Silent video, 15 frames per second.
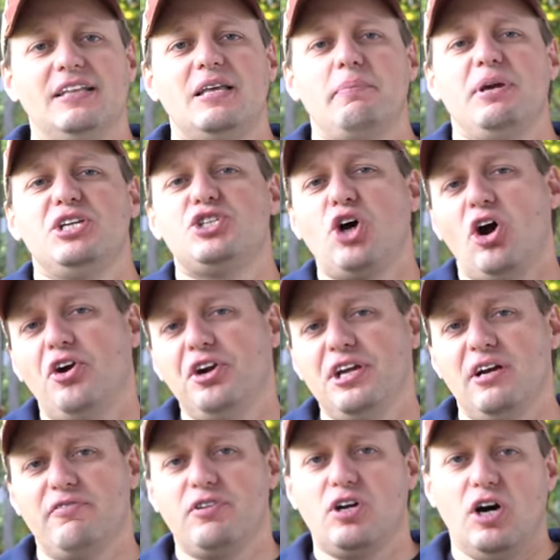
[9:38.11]
The majority
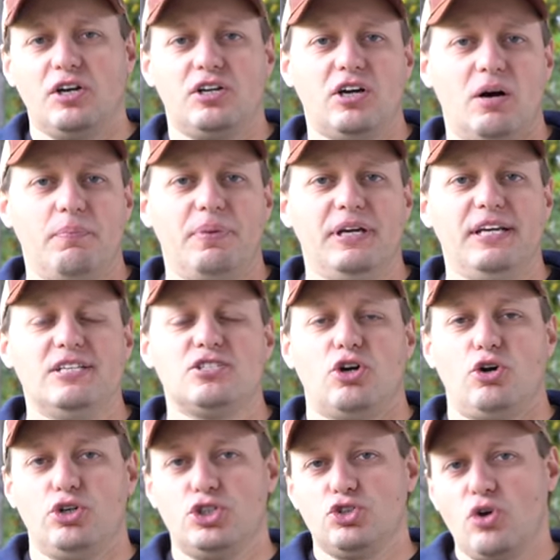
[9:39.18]
of gun companies
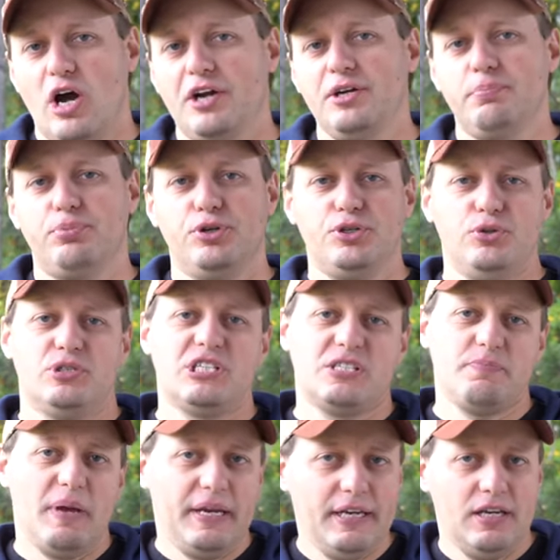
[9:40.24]
are trying to produce
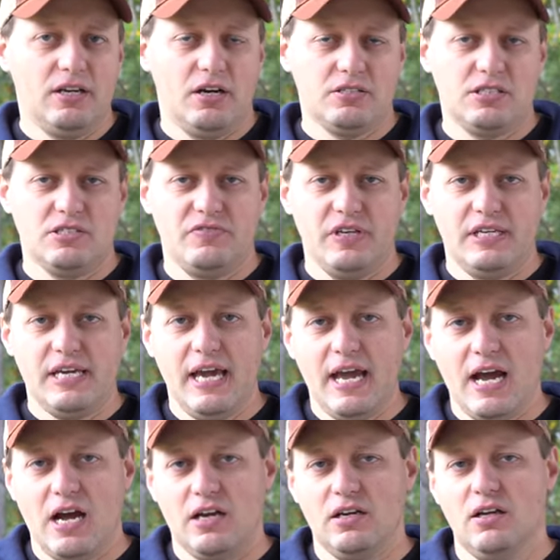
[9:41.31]
as many guns as they
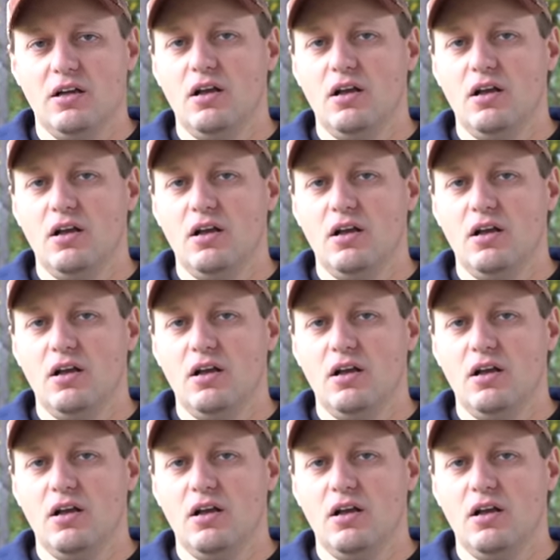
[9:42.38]
can.